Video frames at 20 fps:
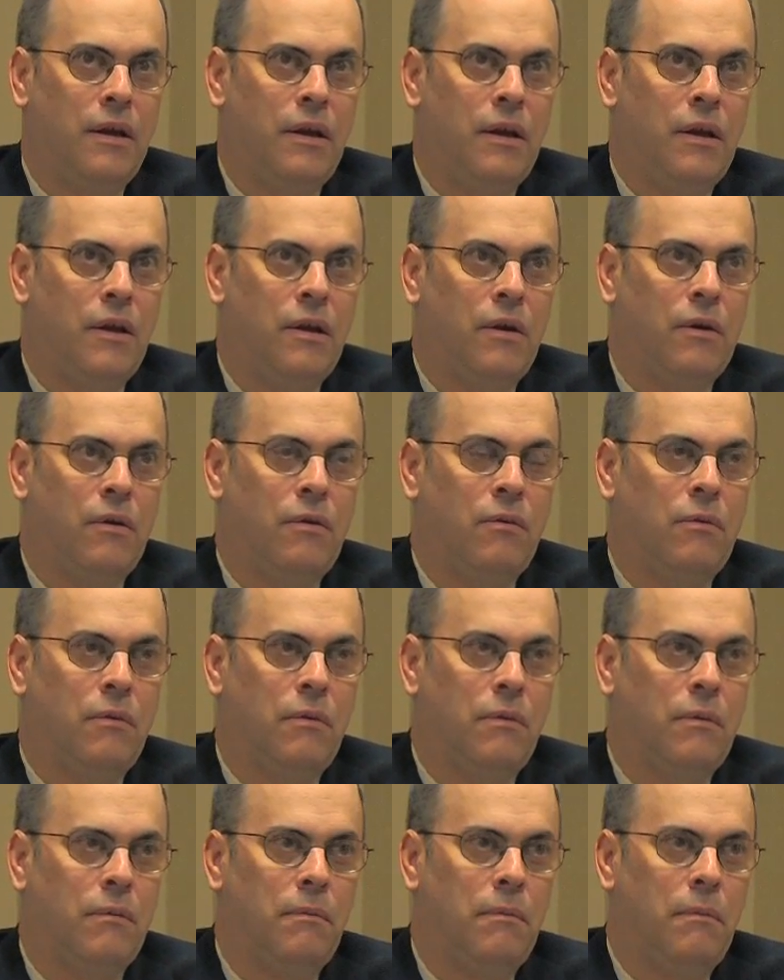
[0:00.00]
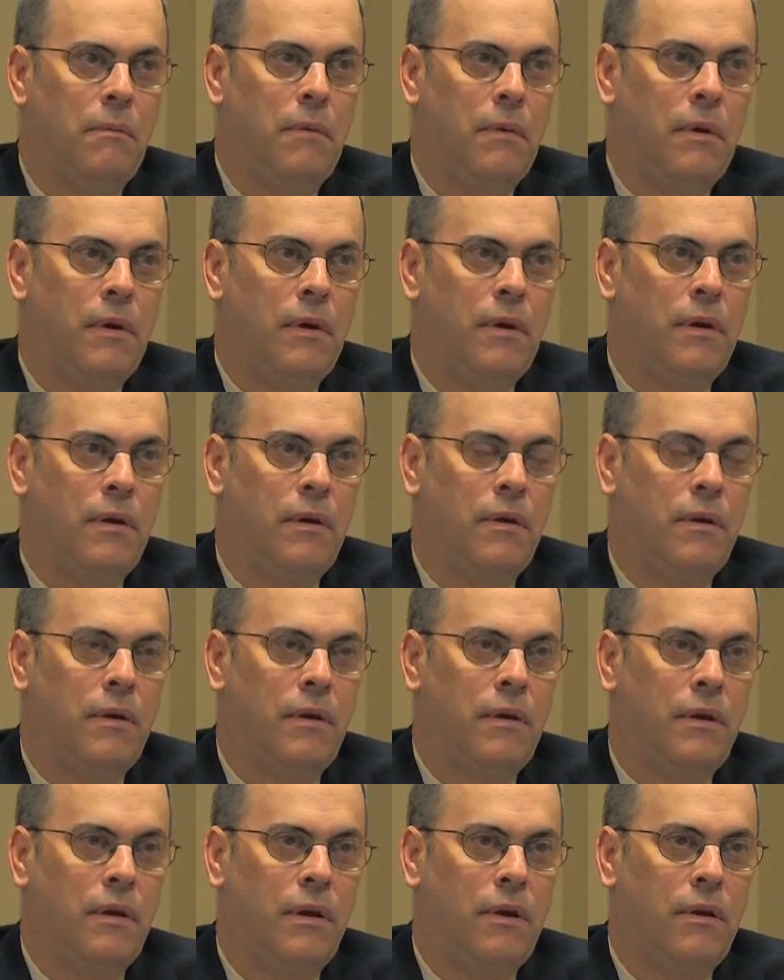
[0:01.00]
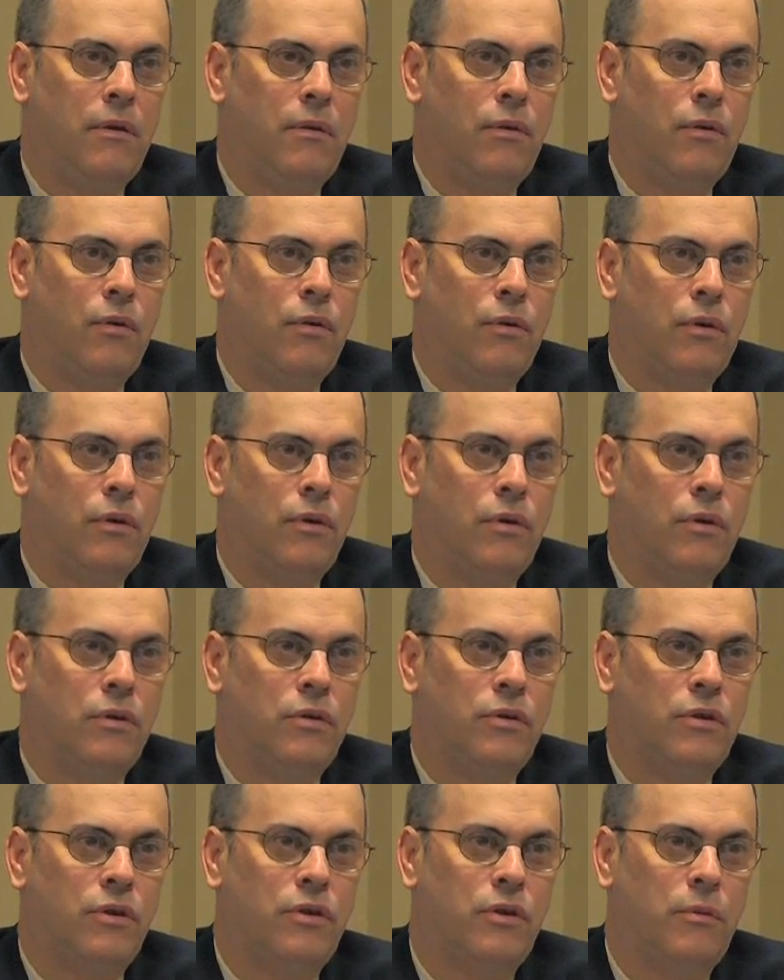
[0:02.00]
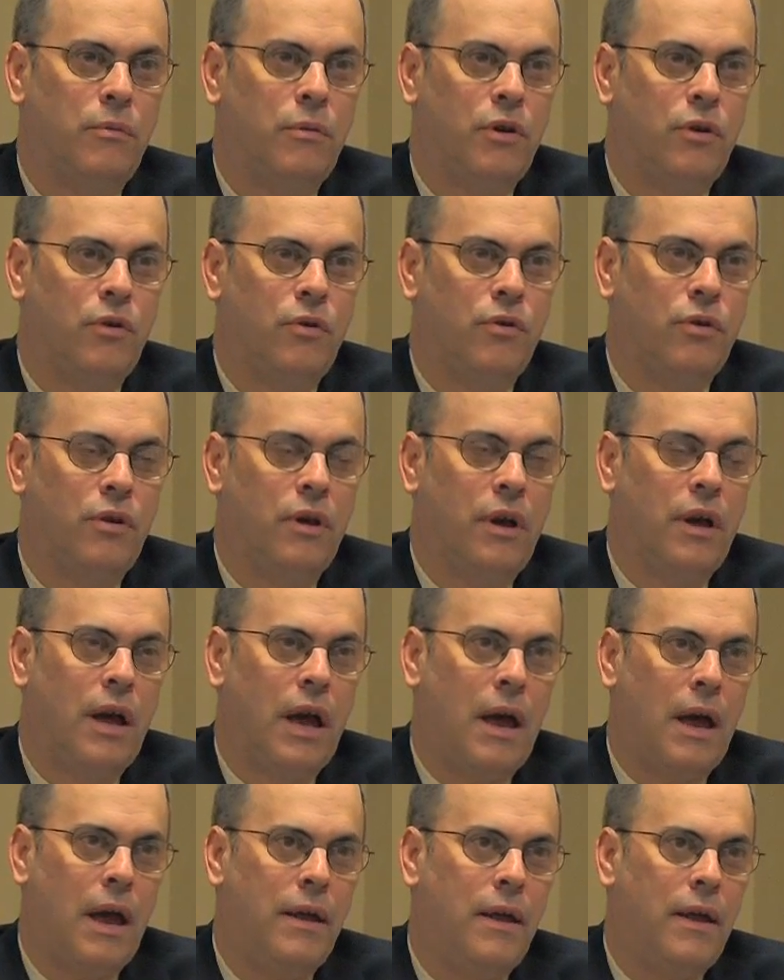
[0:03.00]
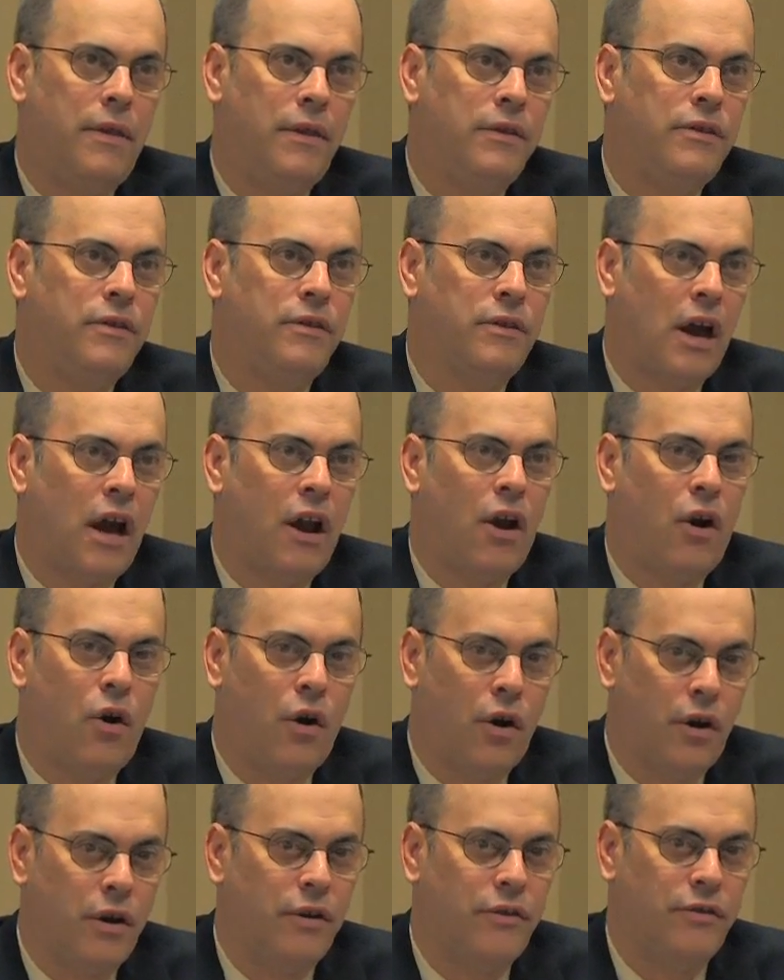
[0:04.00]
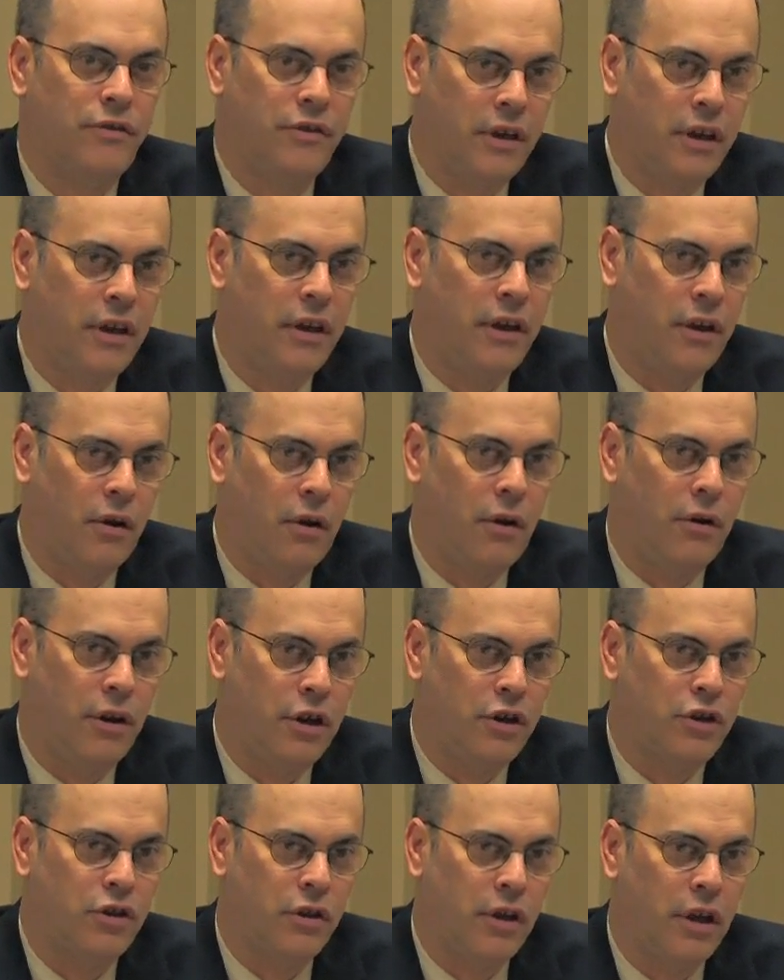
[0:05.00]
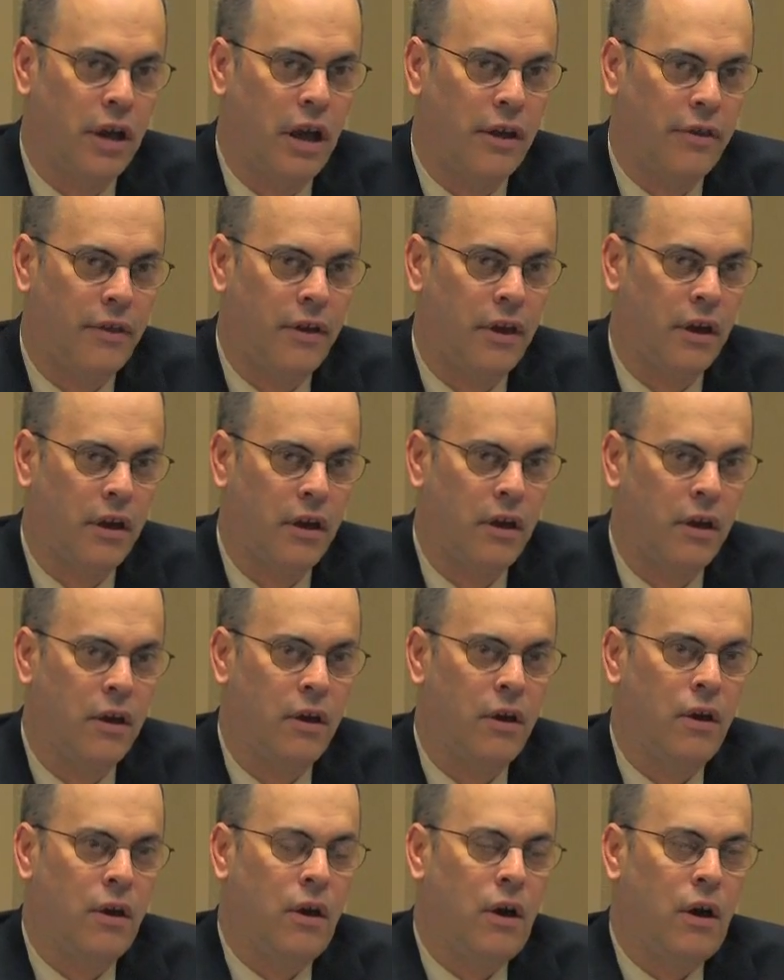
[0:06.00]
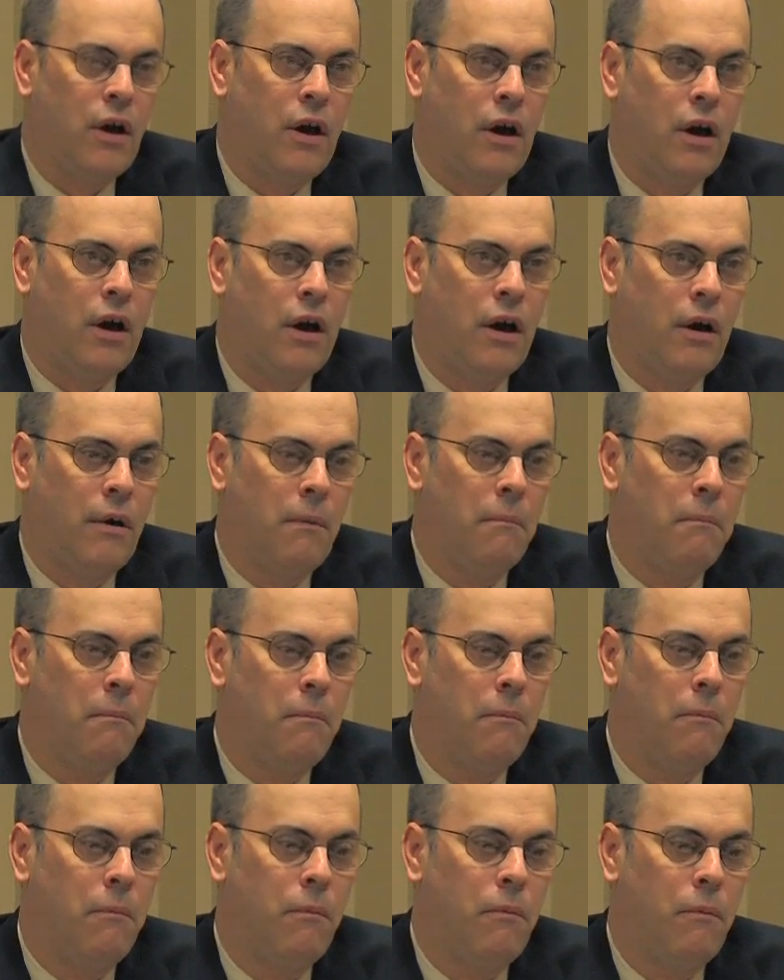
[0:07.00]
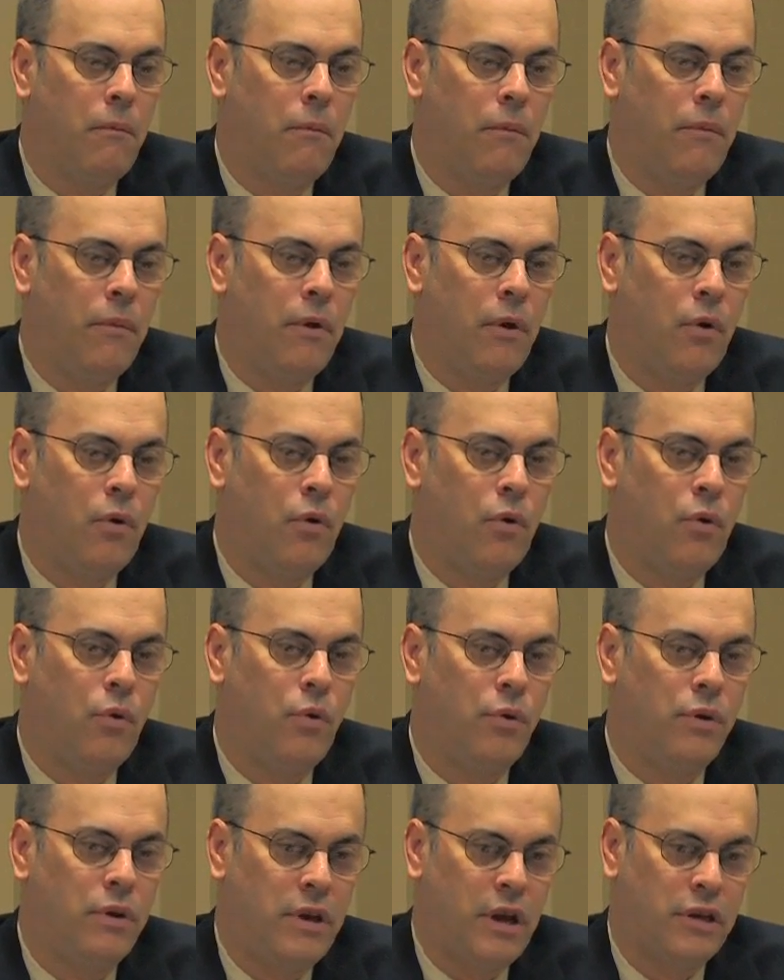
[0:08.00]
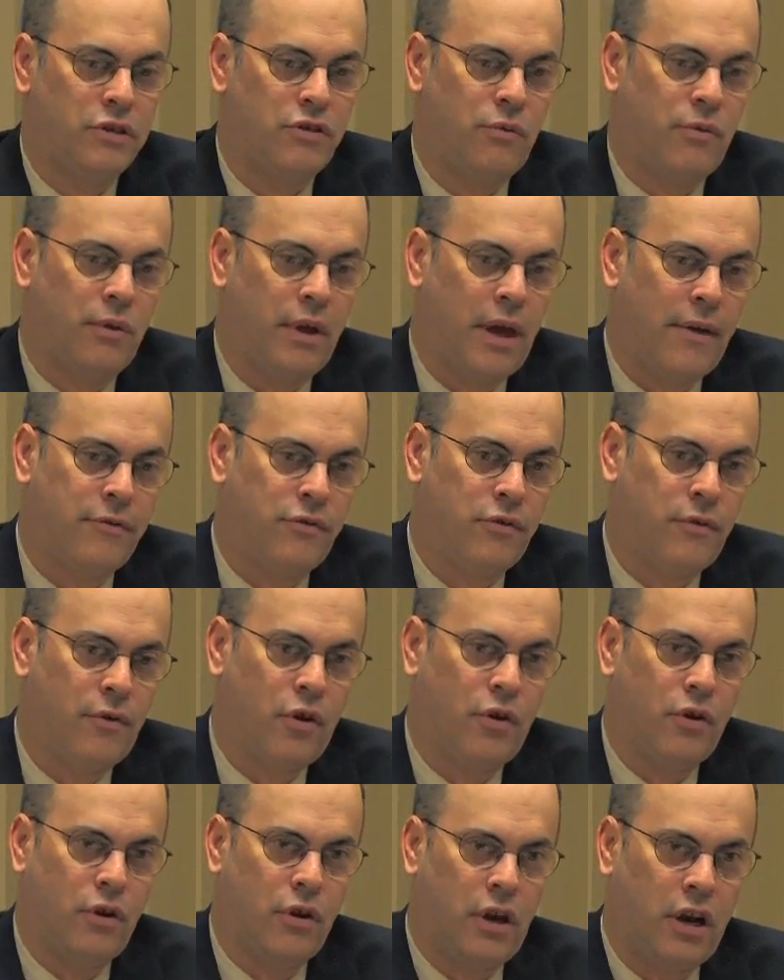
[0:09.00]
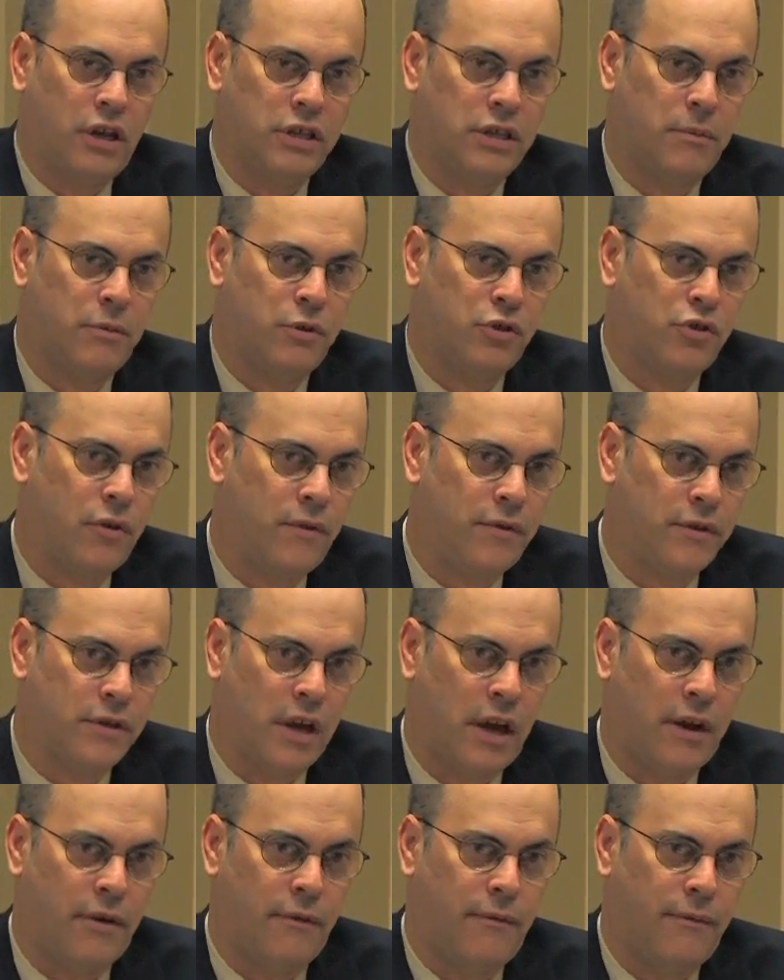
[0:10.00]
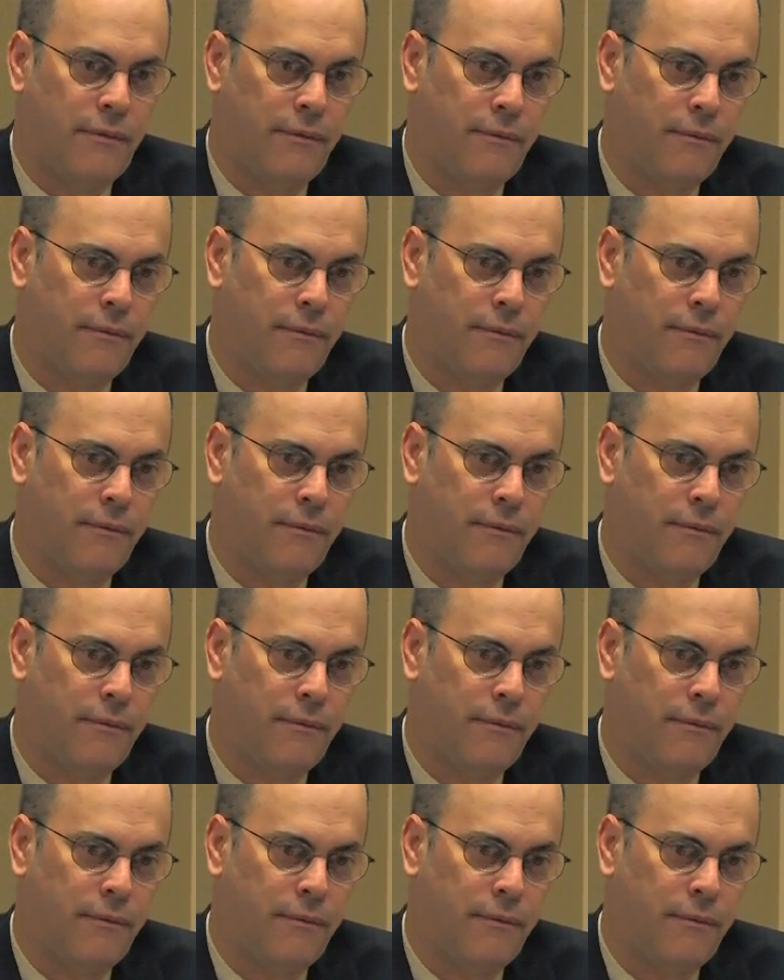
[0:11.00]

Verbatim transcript: you know, uh, you know, someone, and, and this is kind of hard to see. You know, initially, I think. Um, who, who doesn't really have sort of a good customer service kind of